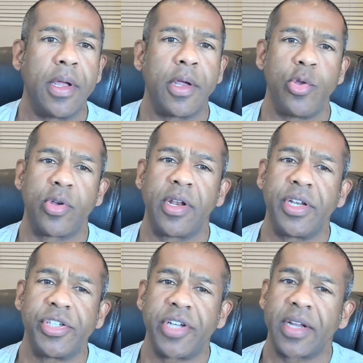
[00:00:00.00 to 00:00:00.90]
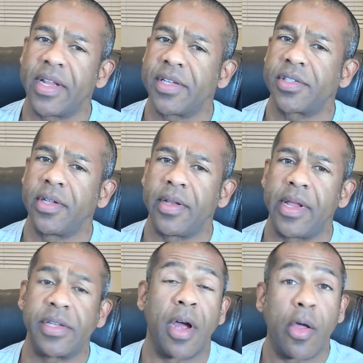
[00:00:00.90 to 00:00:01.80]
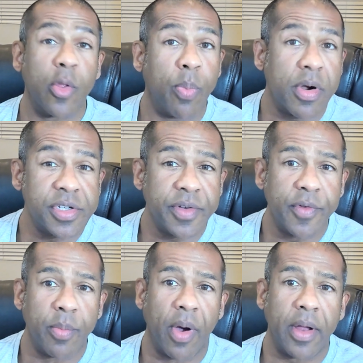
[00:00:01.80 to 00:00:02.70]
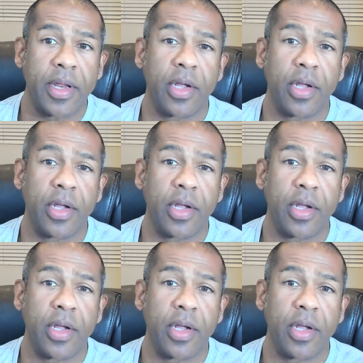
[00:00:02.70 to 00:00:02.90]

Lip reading: You can inject insulin into other parts of your body,